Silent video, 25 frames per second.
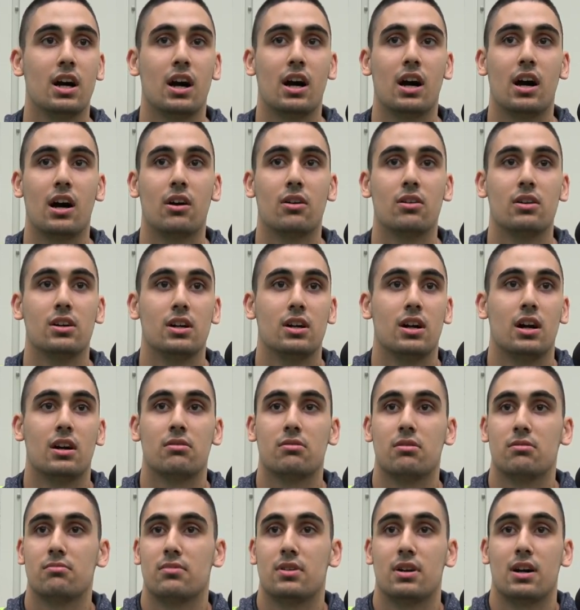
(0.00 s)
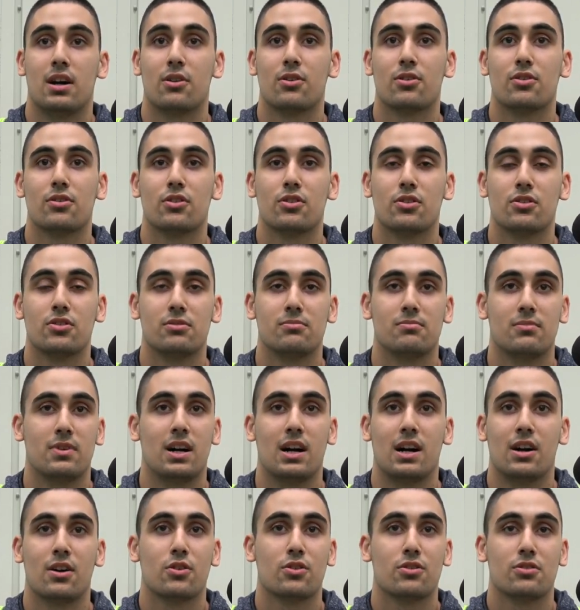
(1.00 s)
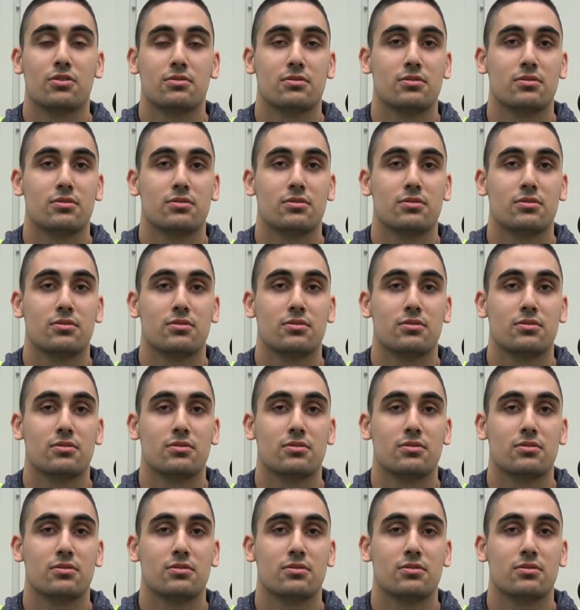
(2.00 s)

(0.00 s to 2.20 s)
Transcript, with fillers: how how how